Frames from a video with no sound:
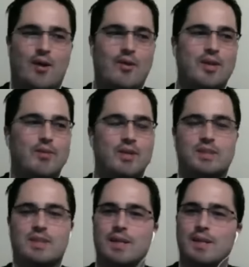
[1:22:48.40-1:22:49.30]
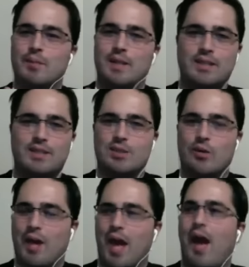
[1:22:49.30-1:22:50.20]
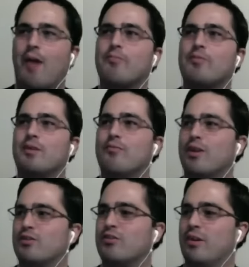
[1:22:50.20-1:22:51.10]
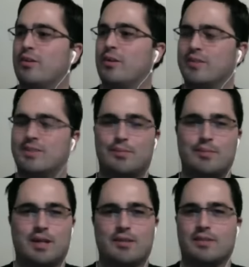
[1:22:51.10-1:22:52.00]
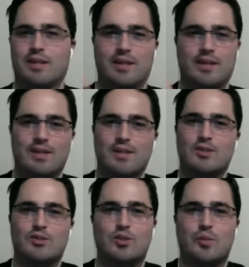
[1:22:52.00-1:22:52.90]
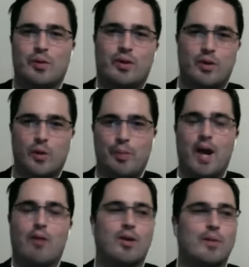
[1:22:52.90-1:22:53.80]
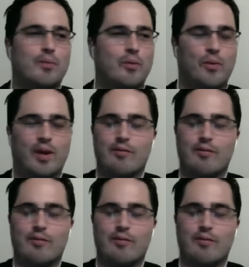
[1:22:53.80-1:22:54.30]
the images, but they just don't have the Avengers logo. It's something else like Superhero Power Up or whatever,